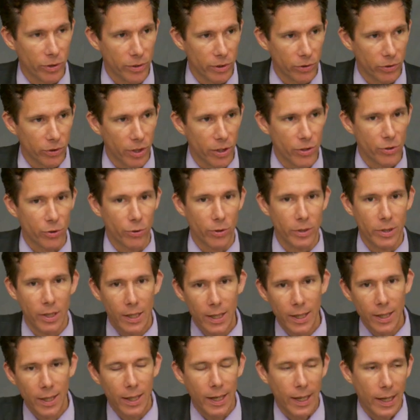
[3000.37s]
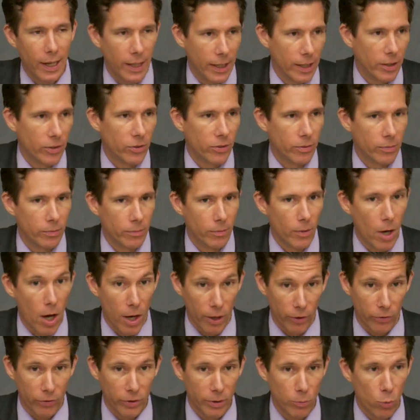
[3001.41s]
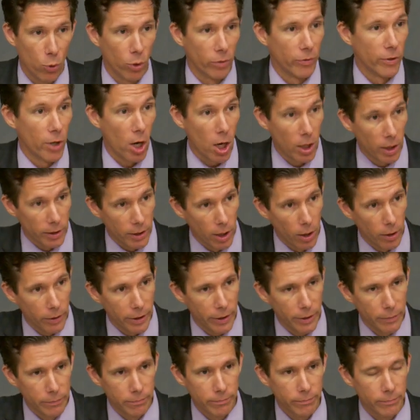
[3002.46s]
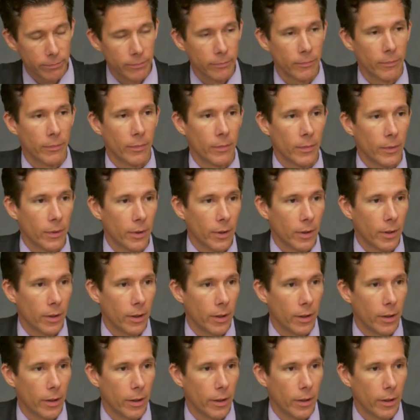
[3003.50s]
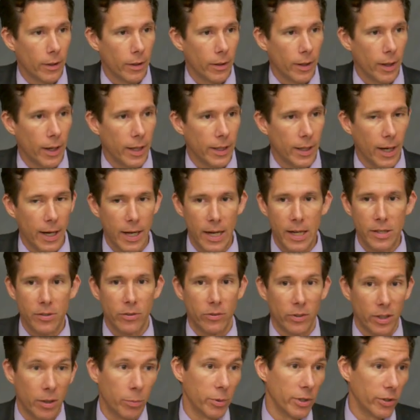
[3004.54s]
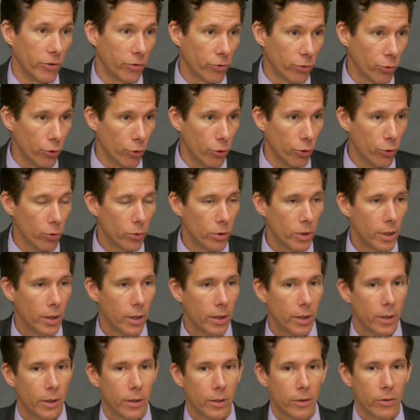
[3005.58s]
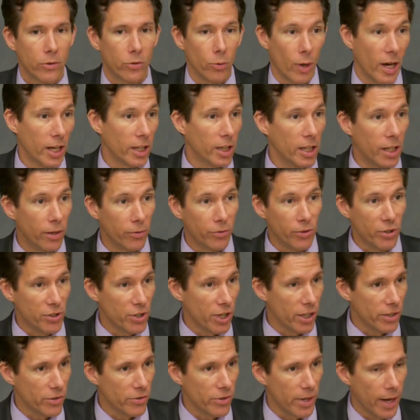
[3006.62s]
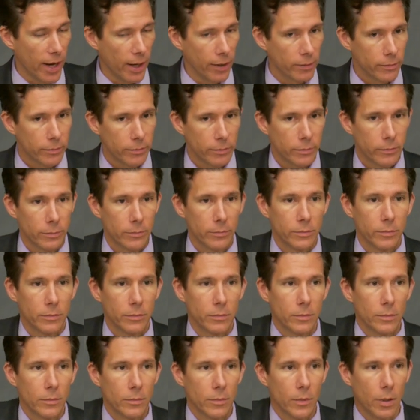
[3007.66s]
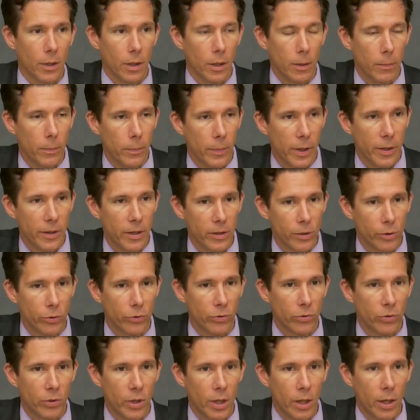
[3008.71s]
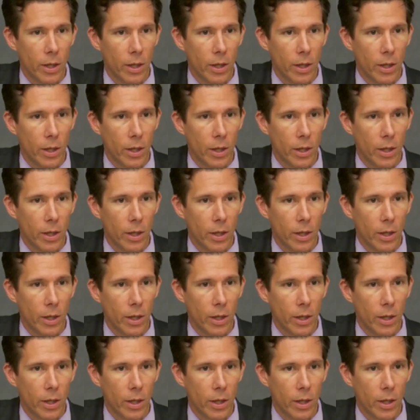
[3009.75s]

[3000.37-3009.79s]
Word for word: in this country. It's honestly more of an oligarchy uh, I, I, hate to say it, but it's true. So I'd love to change that. Um, I think there's